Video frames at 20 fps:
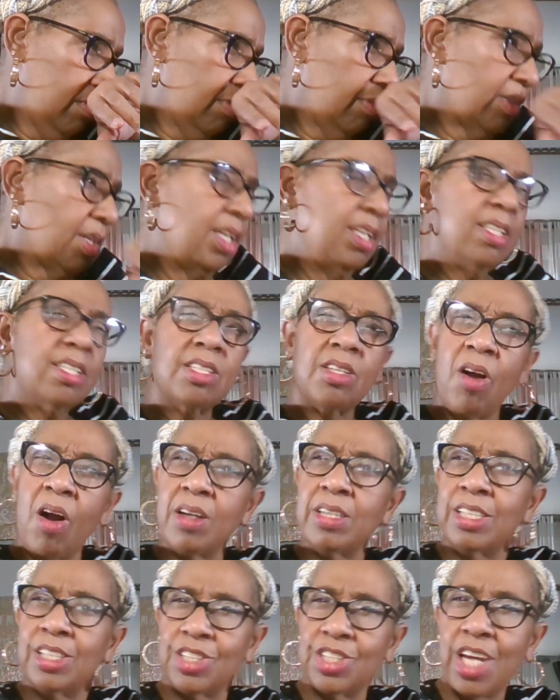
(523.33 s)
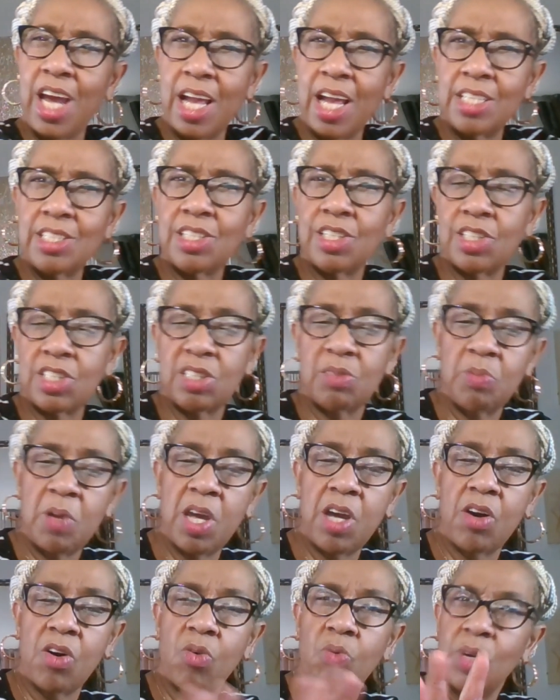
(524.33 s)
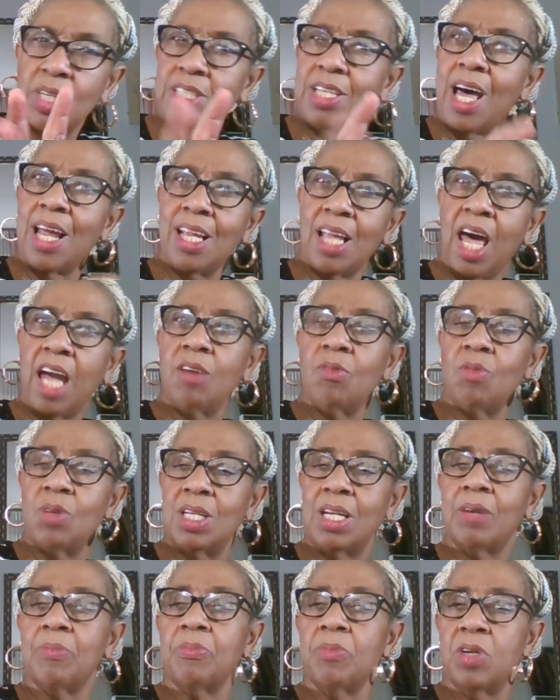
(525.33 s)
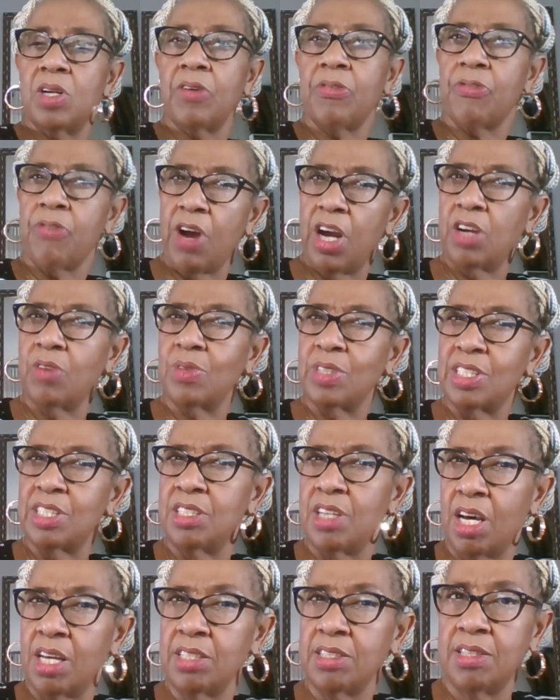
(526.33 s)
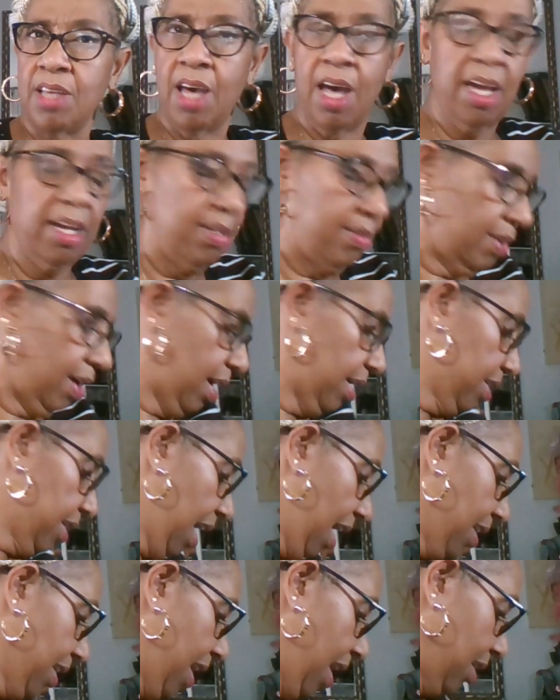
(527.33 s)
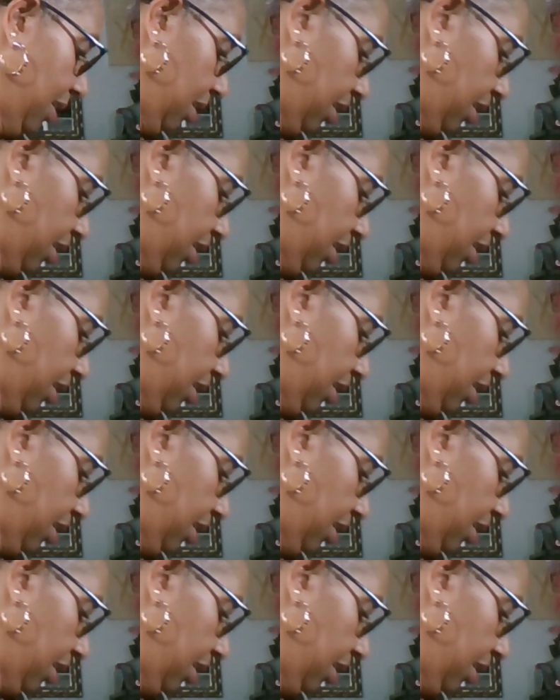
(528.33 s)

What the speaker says: It's starting to change the smell, which I like when a fragrance does that. I kind of